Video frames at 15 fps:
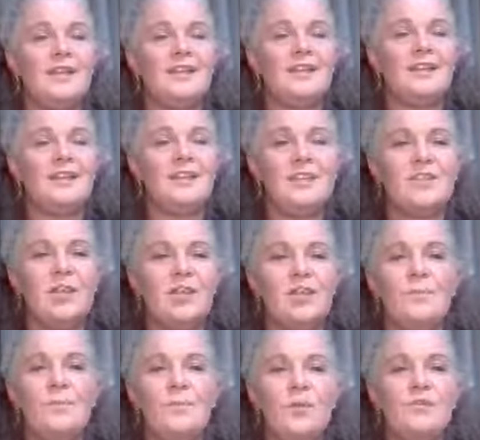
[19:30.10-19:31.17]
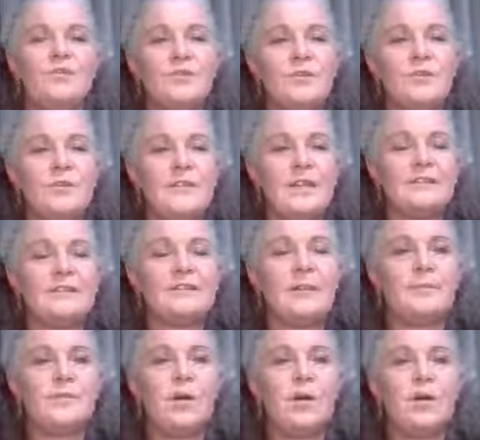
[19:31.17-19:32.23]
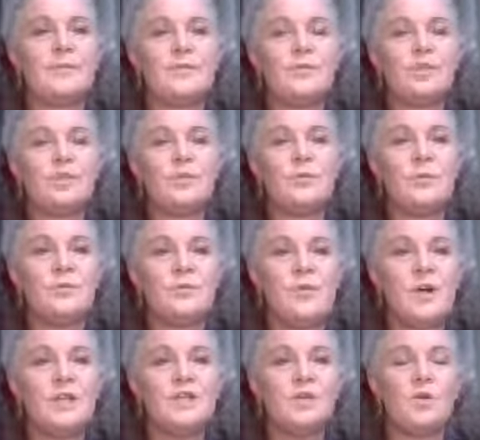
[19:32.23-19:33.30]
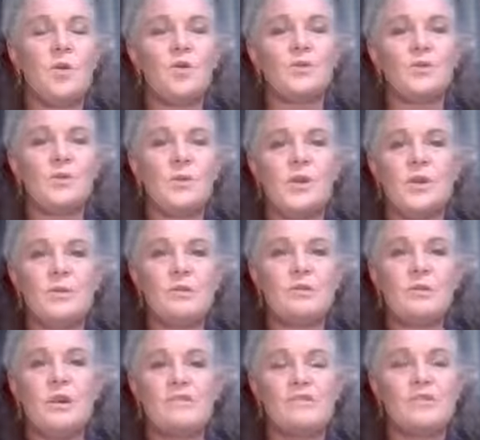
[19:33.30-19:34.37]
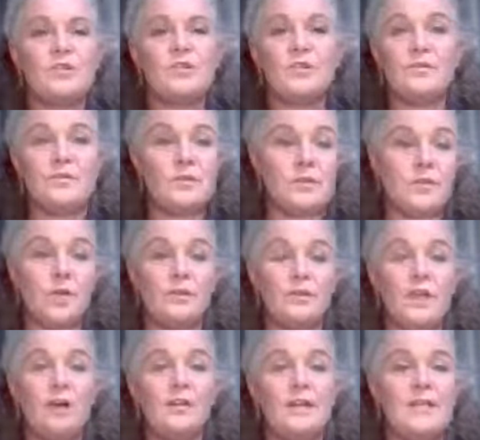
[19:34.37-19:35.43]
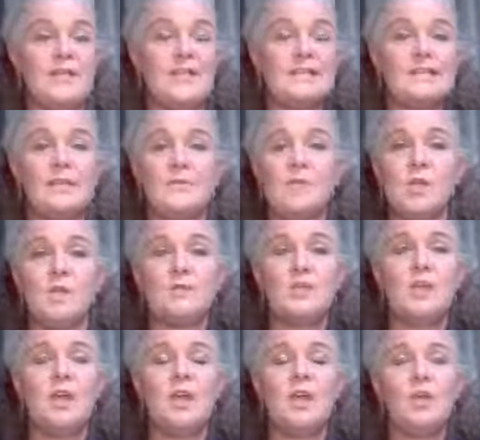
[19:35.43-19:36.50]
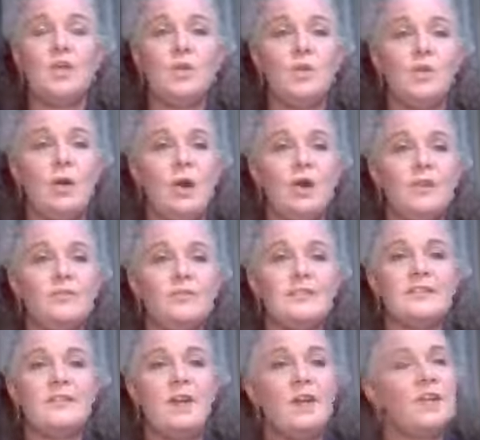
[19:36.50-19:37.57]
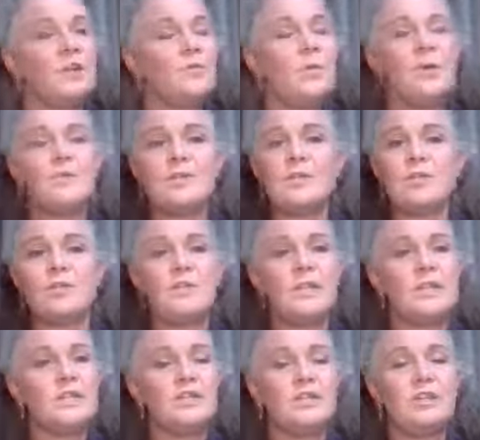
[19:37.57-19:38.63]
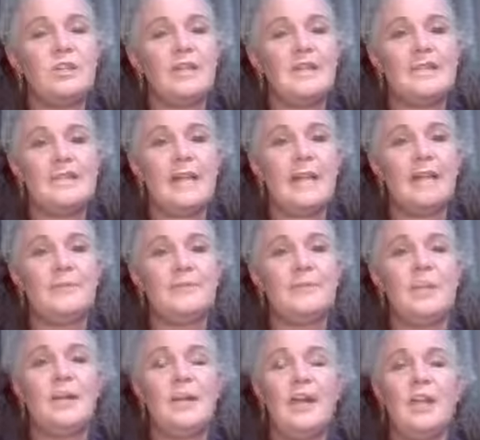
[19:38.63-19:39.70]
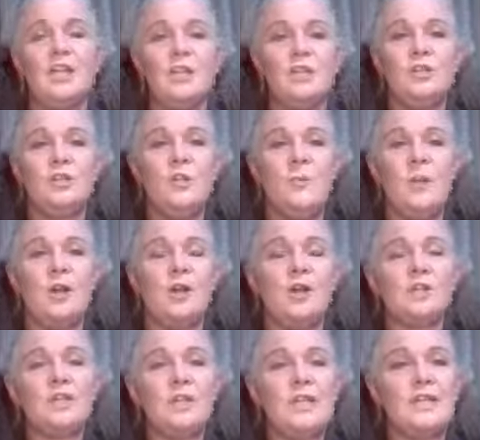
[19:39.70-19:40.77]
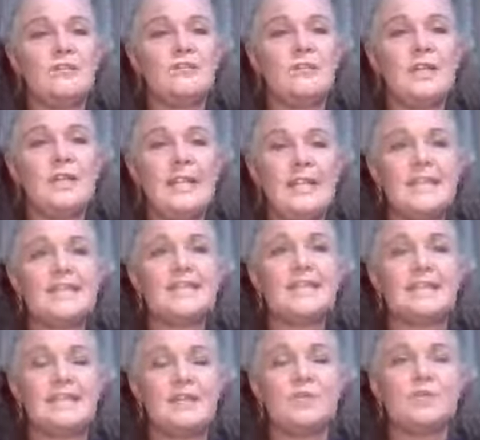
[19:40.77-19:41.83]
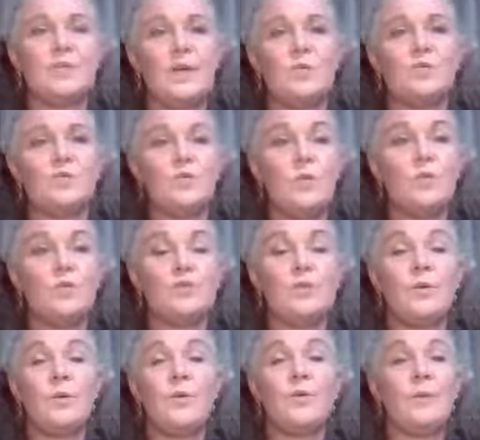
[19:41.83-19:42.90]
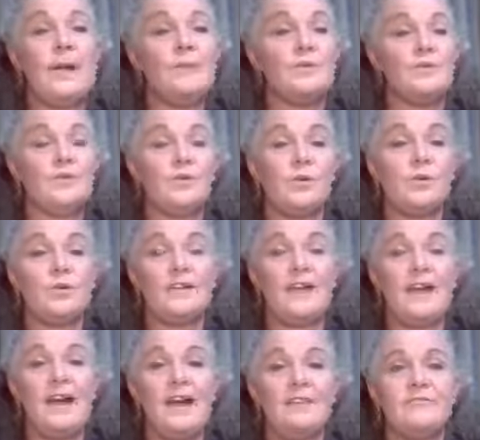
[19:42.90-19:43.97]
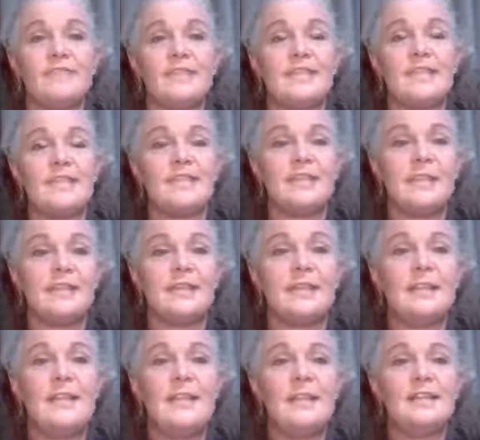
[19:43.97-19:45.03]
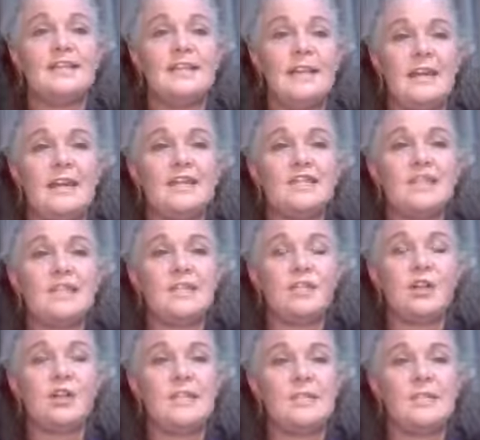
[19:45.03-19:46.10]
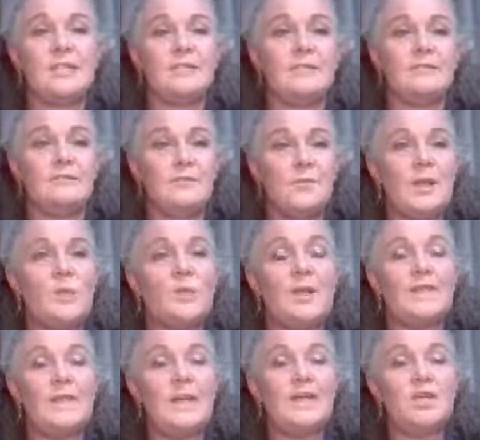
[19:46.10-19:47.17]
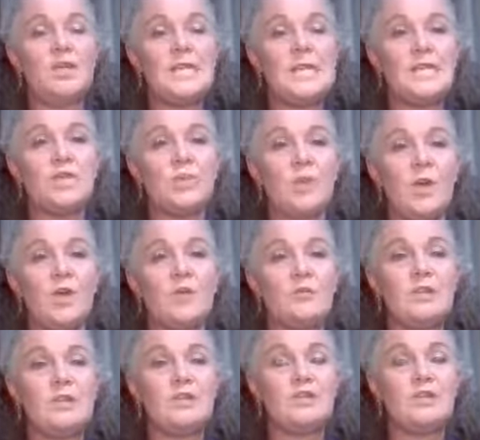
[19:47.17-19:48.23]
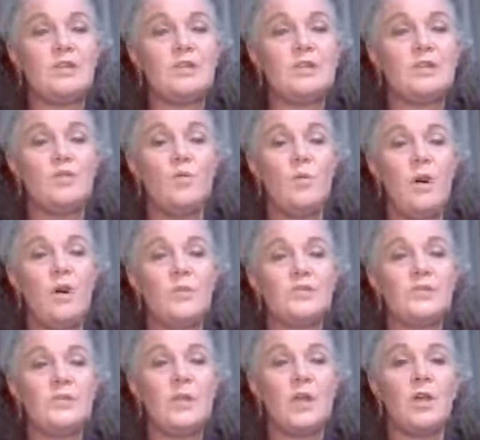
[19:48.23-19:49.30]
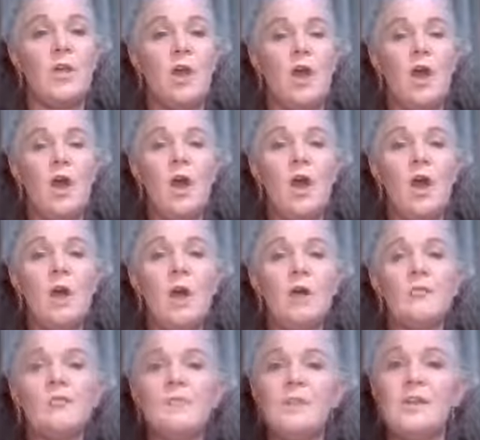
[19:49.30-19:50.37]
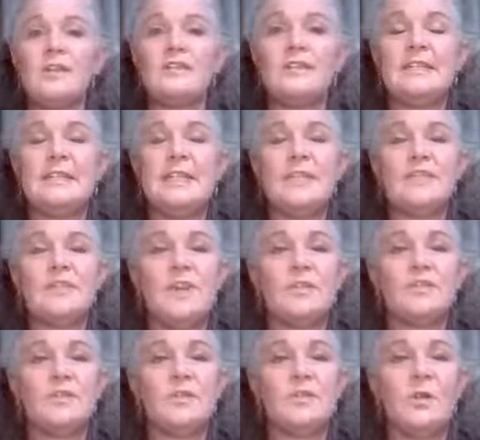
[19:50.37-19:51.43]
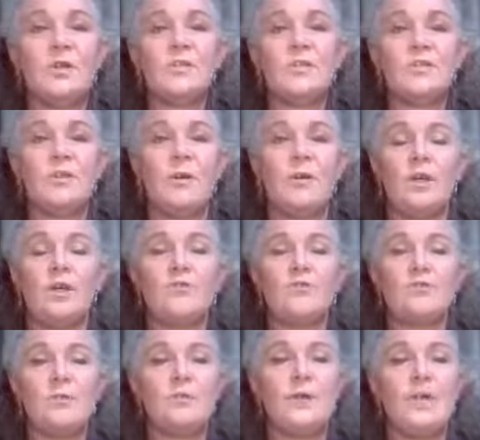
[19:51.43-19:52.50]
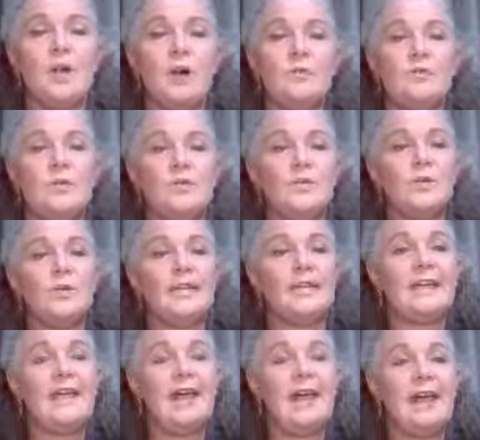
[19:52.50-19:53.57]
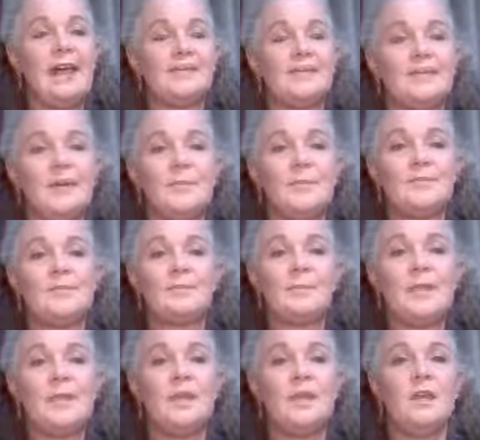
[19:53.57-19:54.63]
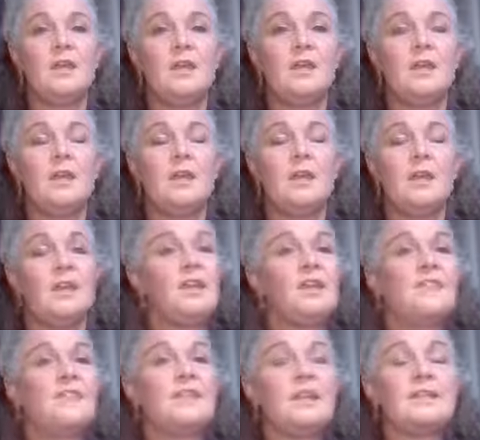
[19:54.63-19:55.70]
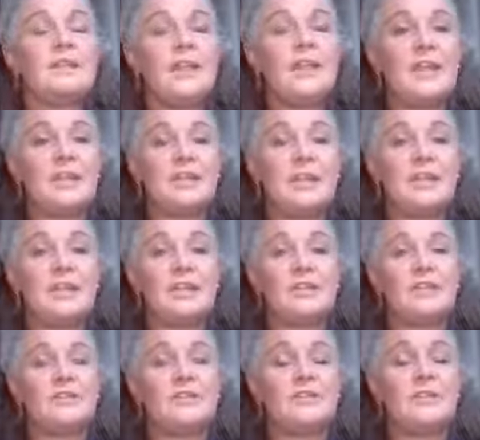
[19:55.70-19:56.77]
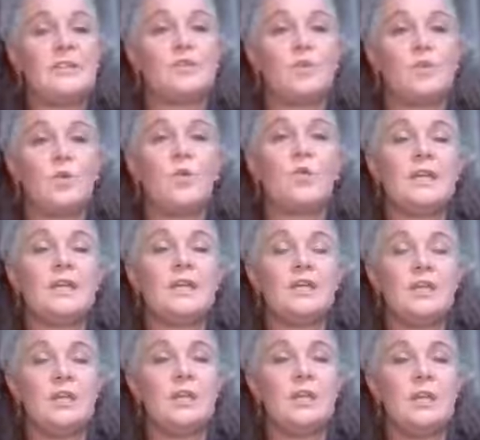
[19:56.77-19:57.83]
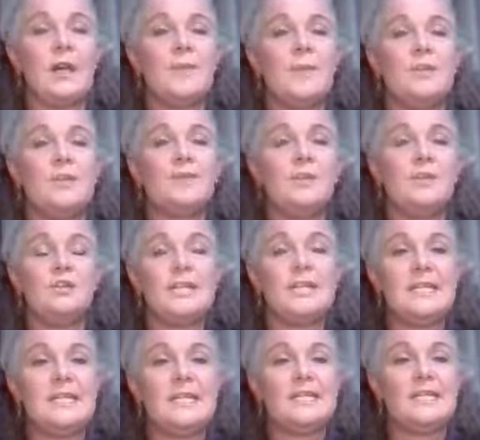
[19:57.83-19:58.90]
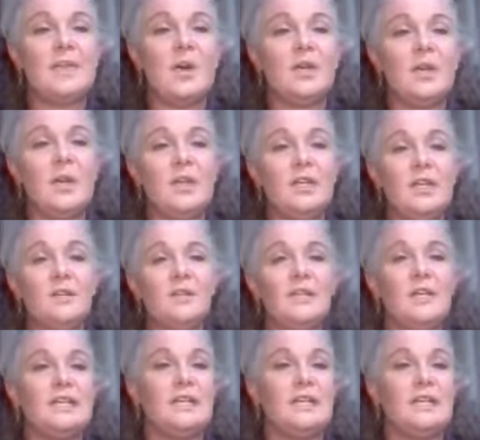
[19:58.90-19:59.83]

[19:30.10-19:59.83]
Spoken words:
it's like you move through decks sometimes. So you will find you're called to work with one for so long, and then sometimes you'll kind of, it's like it won't be talking to you the same, and you might go looking for another deck that will talk to you, or perhaps you'll already have another deck that actually is going to be one that you need to work with for a little while. So I would personally, if that's was going on for me, I'd be looking at if there's another deck that's talking to you that maybe you need to start working with, at